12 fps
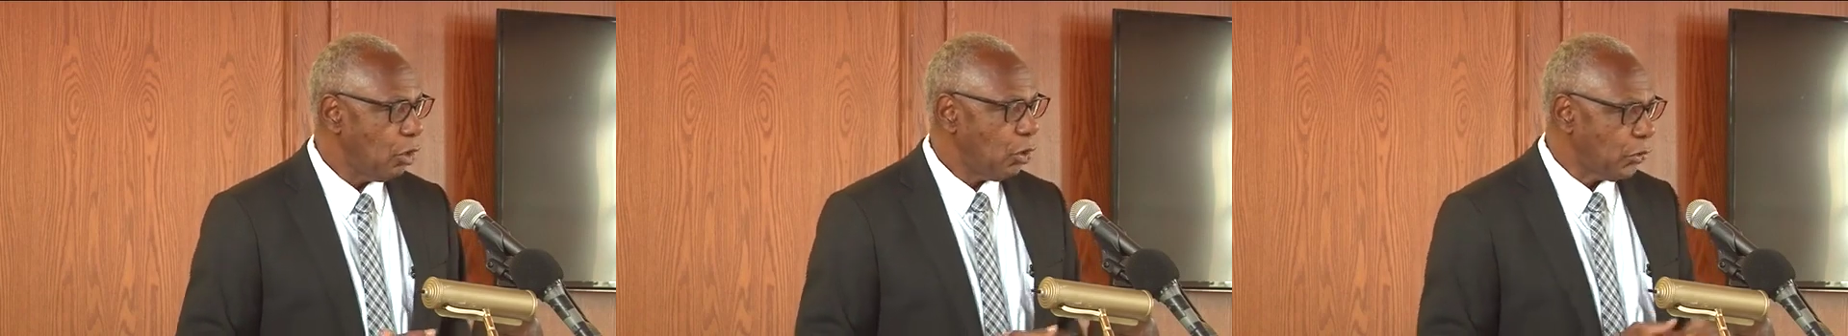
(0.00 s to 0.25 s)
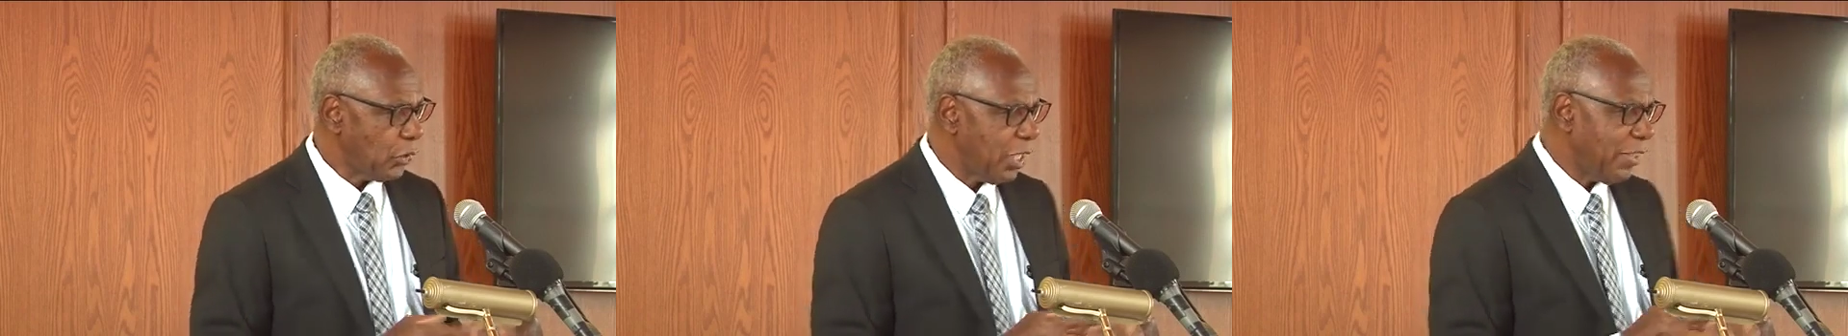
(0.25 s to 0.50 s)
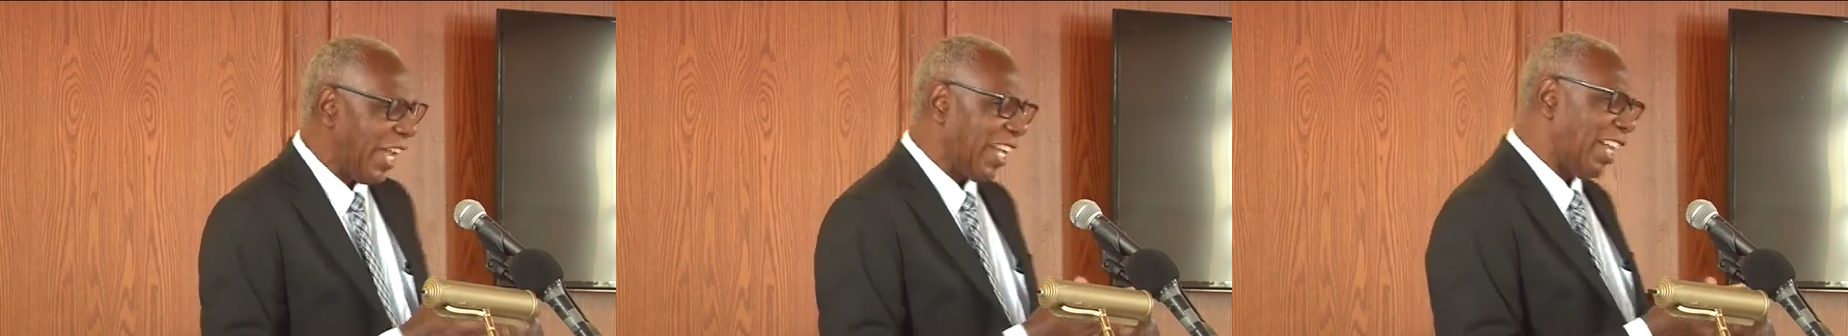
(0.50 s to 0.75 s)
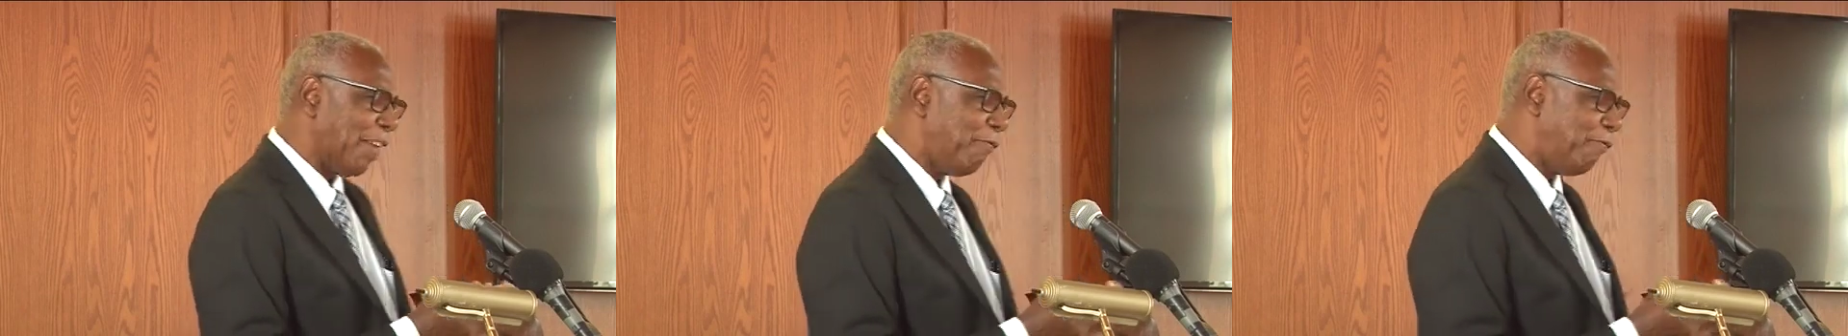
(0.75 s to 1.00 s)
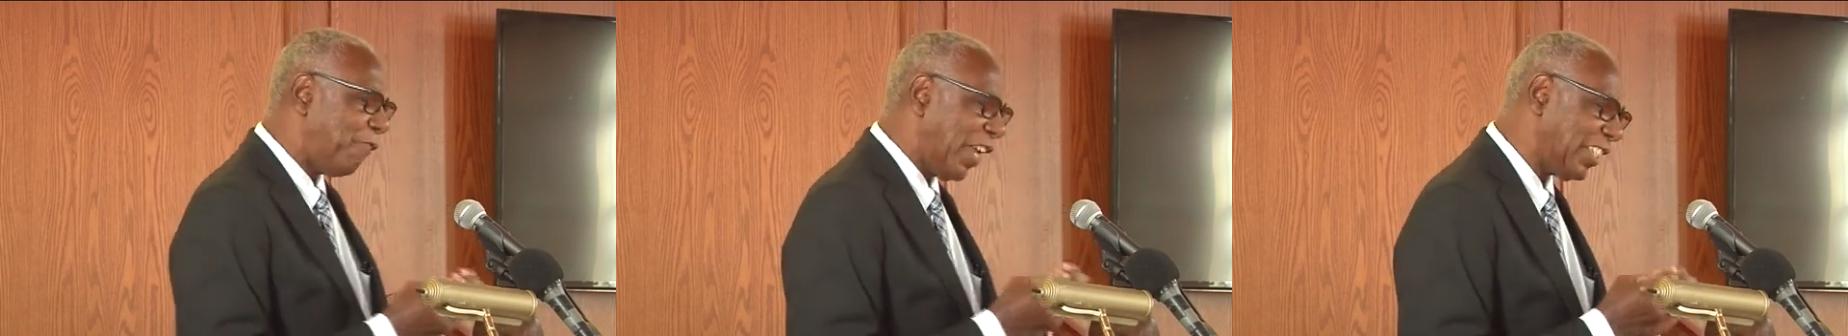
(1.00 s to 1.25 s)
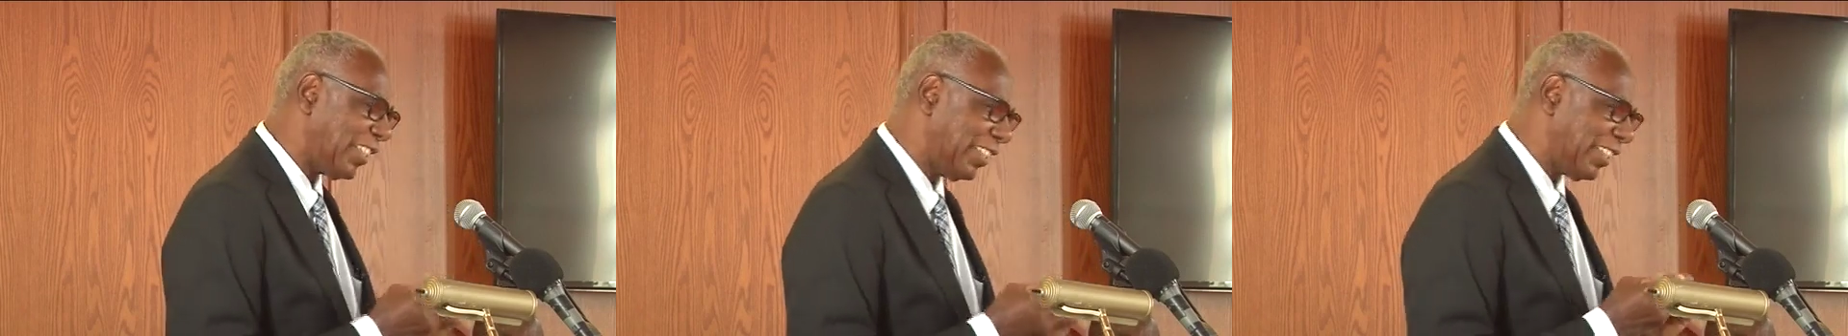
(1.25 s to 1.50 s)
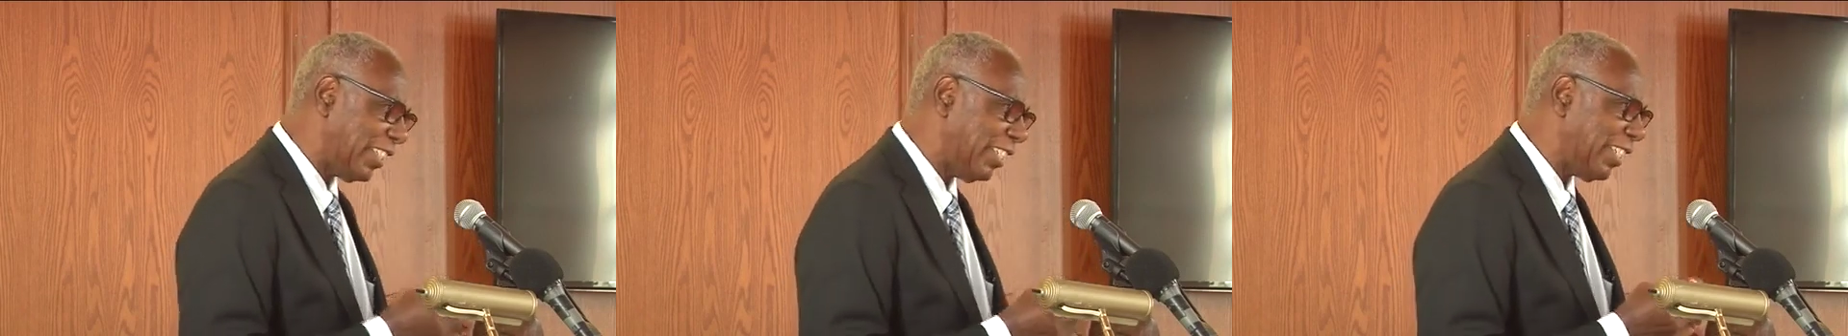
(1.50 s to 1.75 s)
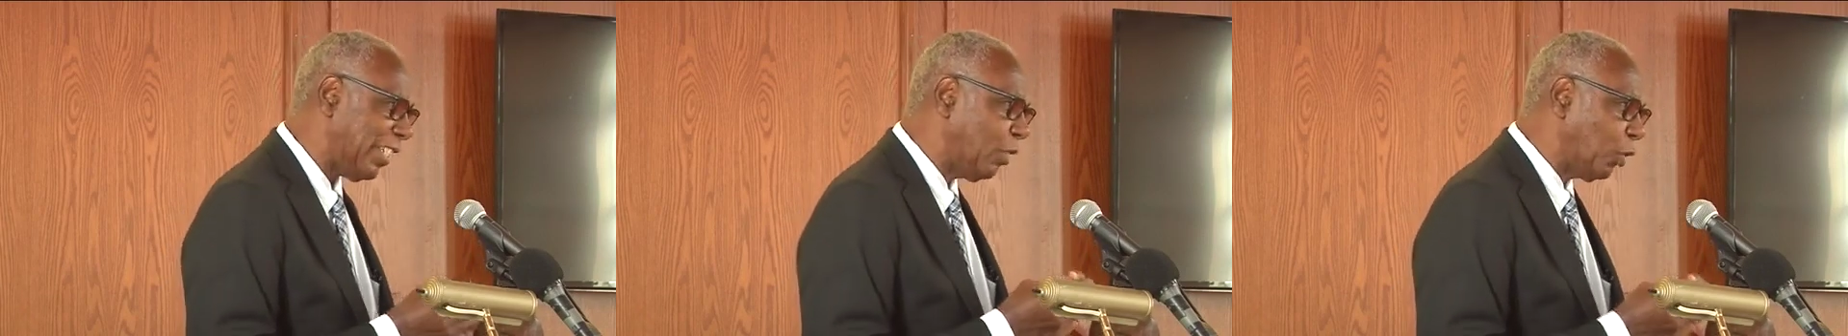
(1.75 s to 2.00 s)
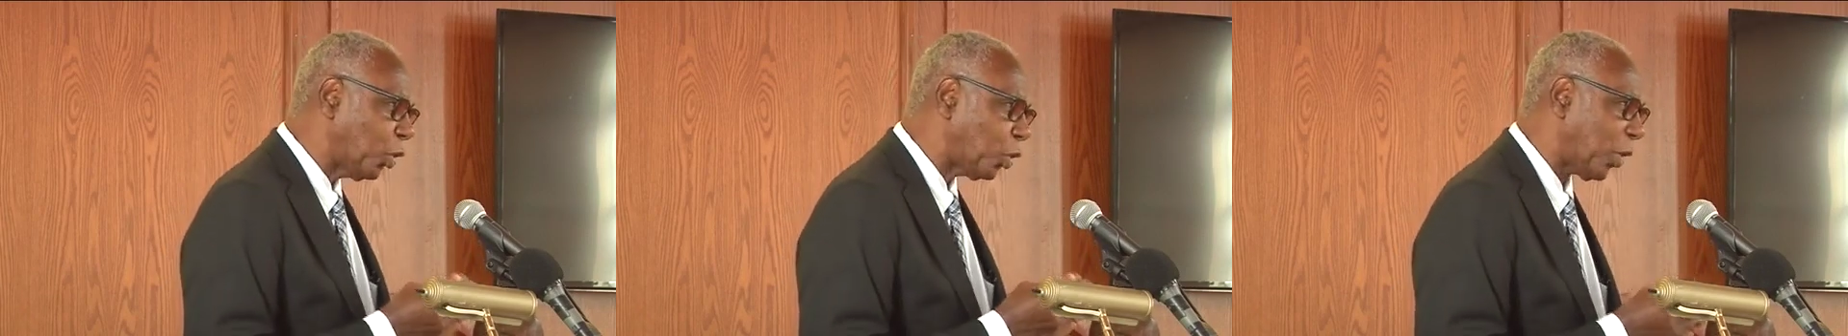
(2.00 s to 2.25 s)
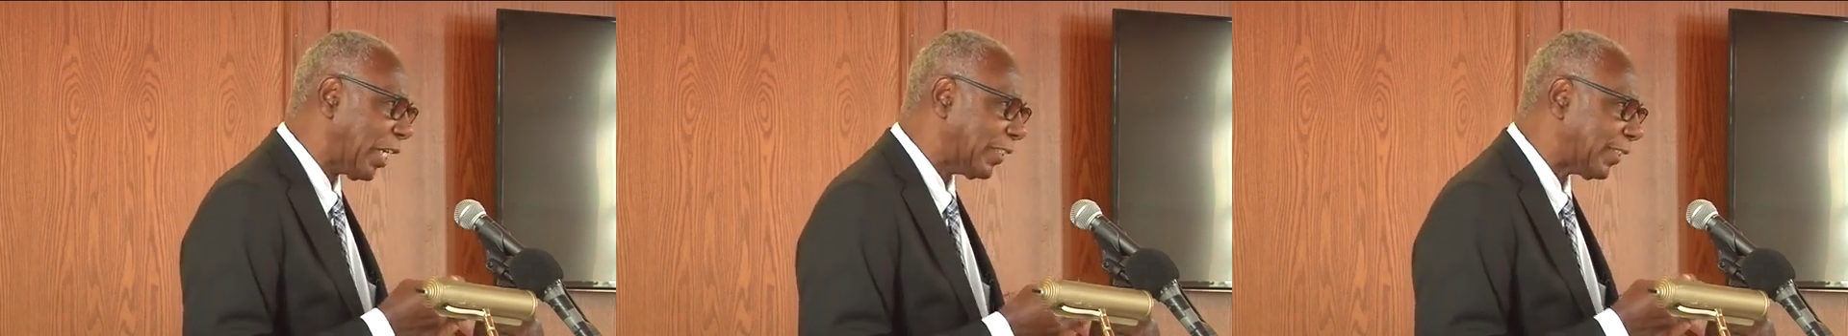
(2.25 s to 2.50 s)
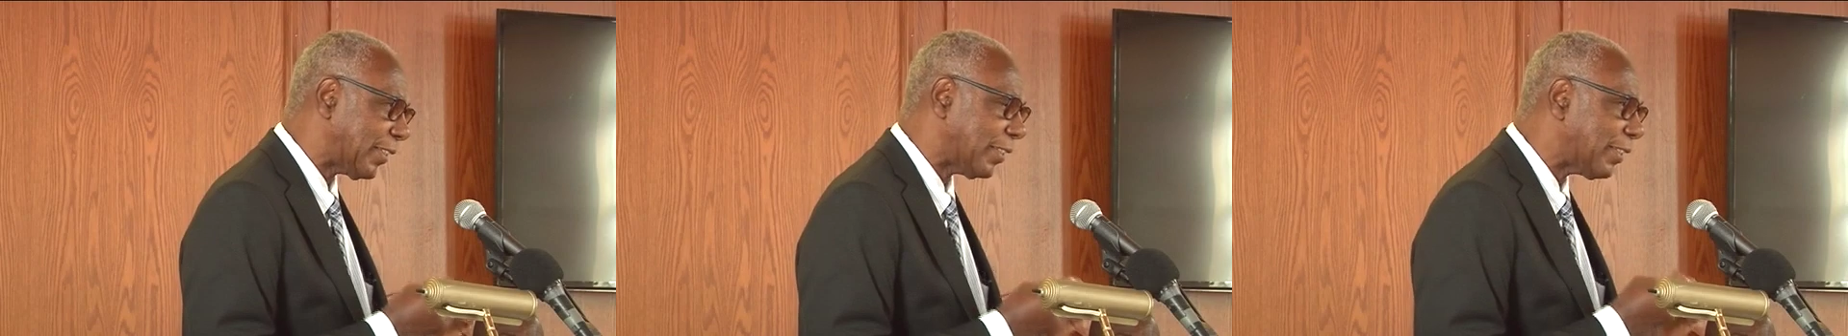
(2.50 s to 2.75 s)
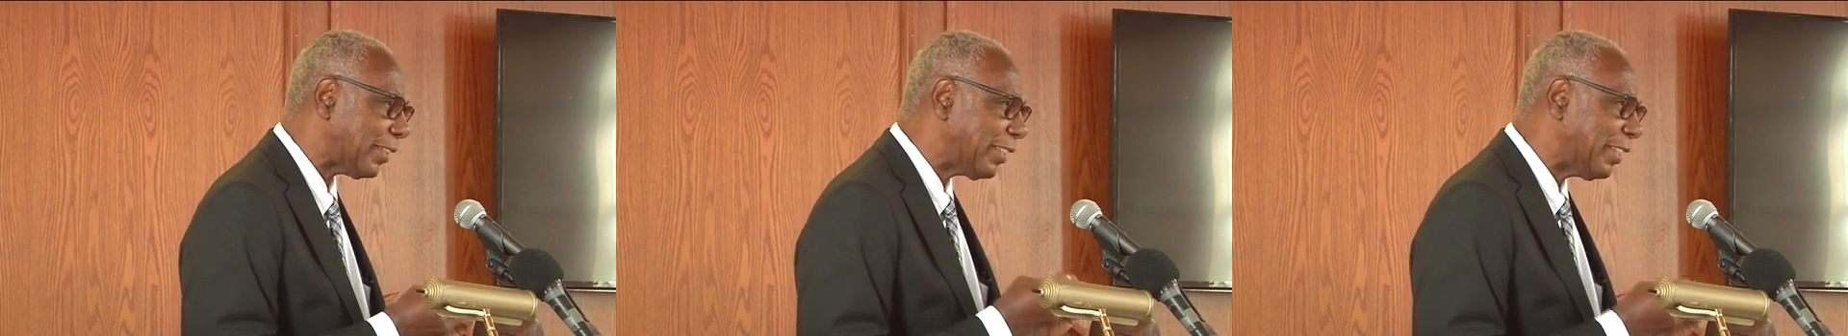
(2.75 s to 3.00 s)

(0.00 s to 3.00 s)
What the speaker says: You see, they had a vested interest